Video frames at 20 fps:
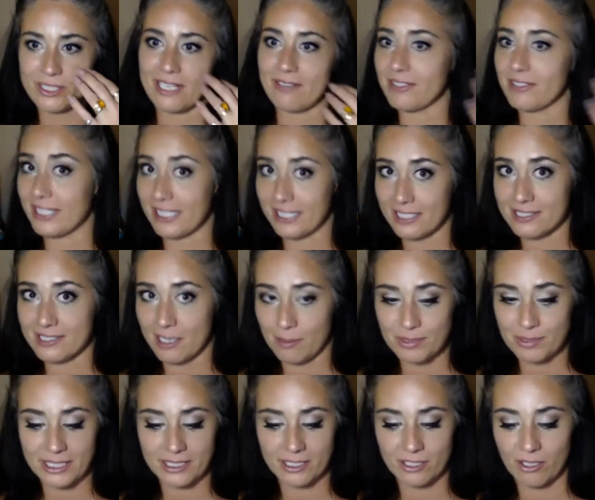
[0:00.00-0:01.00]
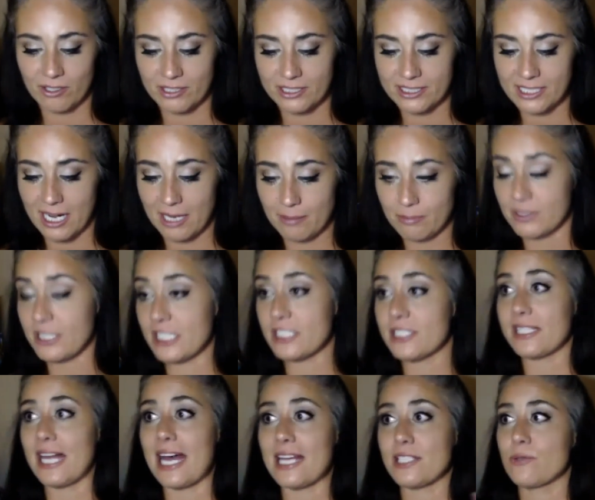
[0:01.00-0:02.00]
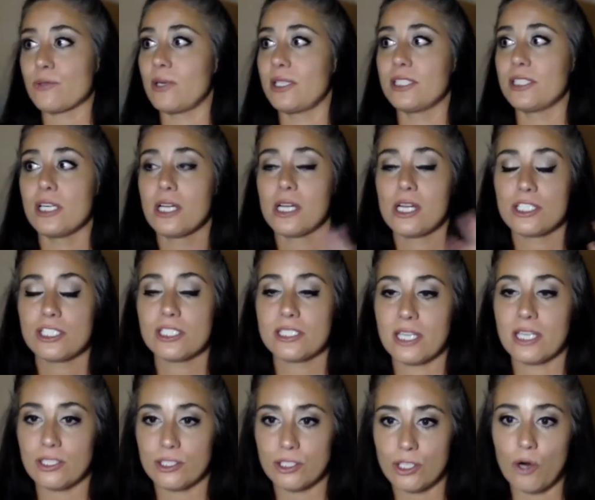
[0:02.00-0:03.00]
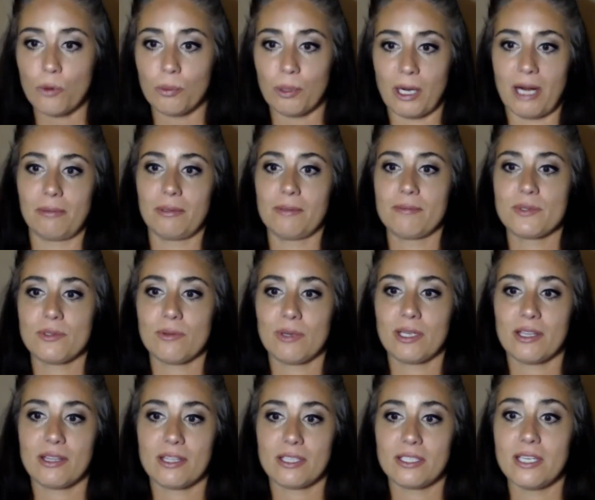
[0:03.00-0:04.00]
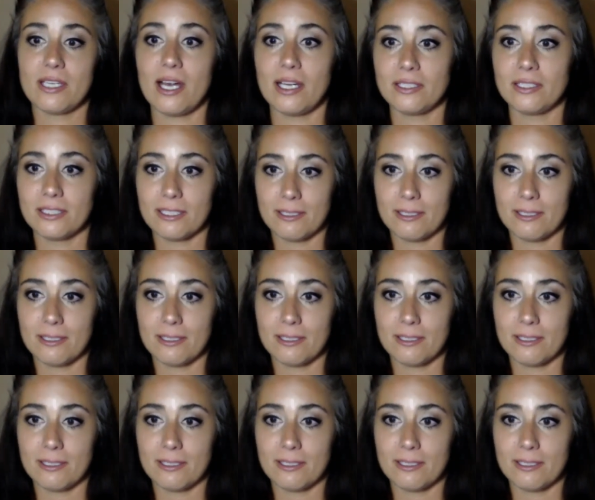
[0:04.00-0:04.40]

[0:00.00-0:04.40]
everything gets updated all the time. This last one, she said no problems with. None.